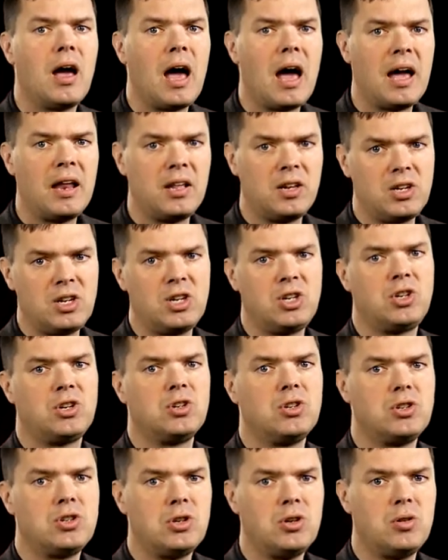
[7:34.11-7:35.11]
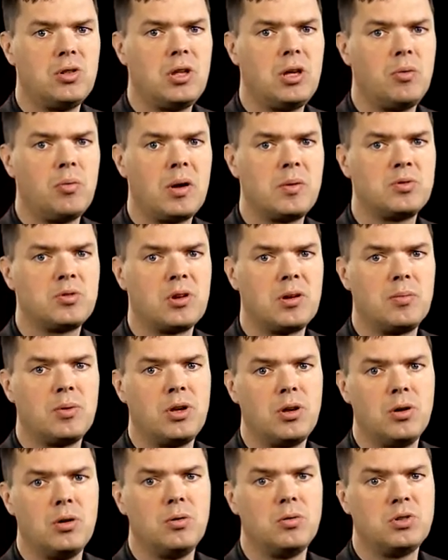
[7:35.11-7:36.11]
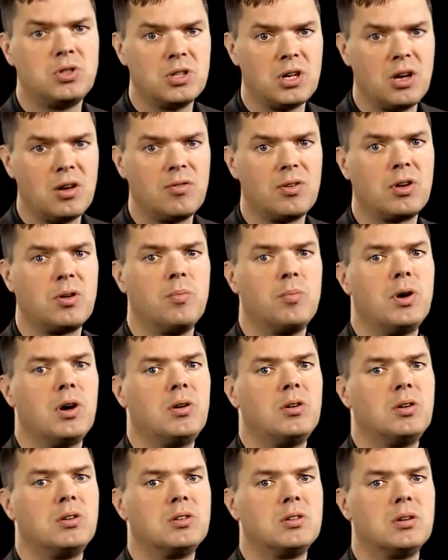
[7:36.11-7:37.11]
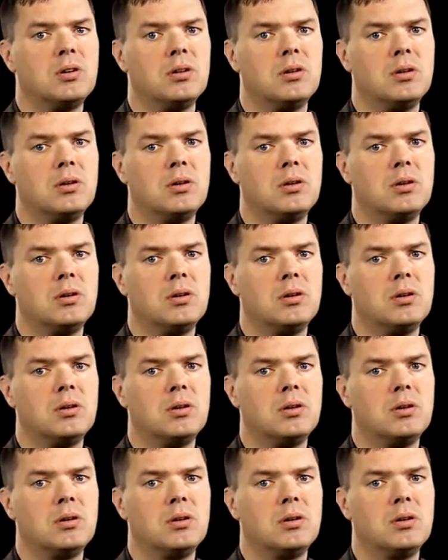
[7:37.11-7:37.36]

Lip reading: an addition to the WebSphere MQ server component.